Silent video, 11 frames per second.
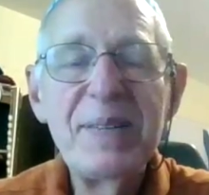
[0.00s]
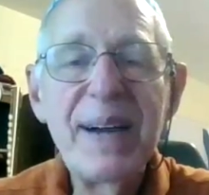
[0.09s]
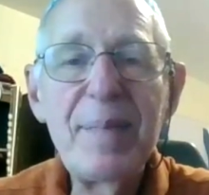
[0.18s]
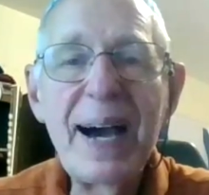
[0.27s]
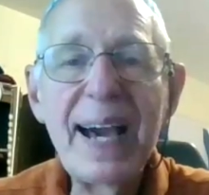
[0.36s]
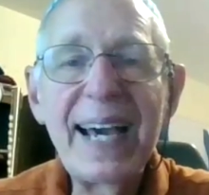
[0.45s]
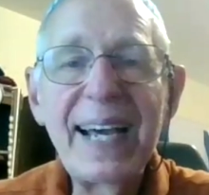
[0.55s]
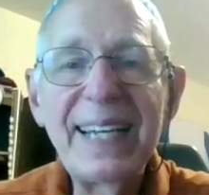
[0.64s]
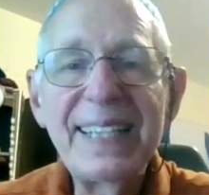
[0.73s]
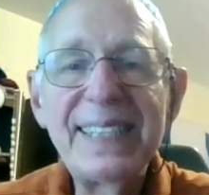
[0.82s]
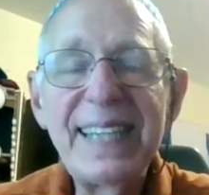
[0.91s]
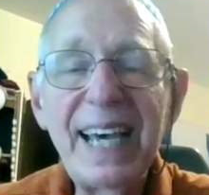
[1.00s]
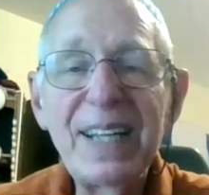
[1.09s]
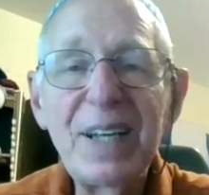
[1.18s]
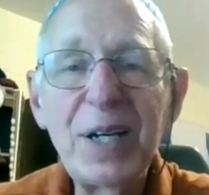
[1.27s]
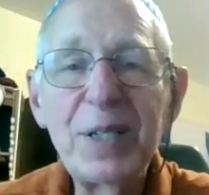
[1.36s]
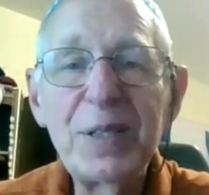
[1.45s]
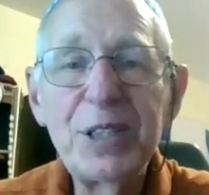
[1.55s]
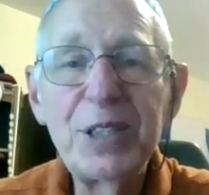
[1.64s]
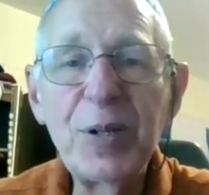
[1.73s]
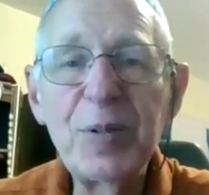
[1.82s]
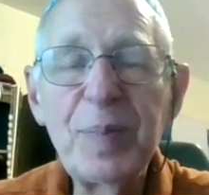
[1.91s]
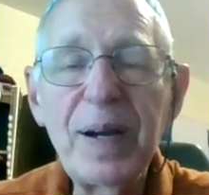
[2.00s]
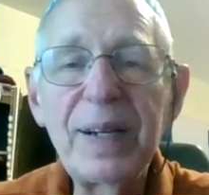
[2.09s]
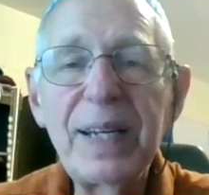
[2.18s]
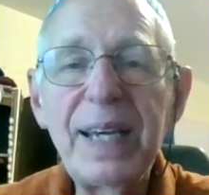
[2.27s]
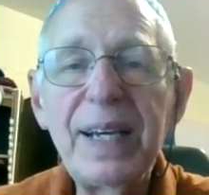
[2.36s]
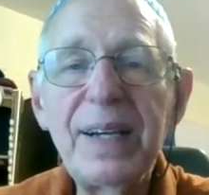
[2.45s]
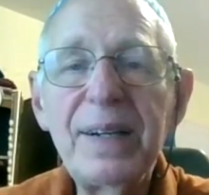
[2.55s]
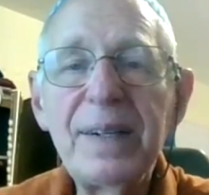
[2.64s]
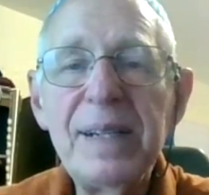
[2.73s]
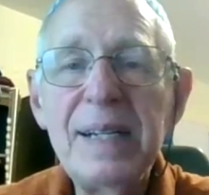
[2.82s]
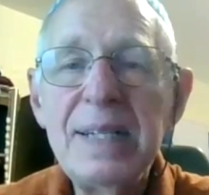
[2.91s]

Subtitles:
Rabbi Elliot Salo, Schoenberg here,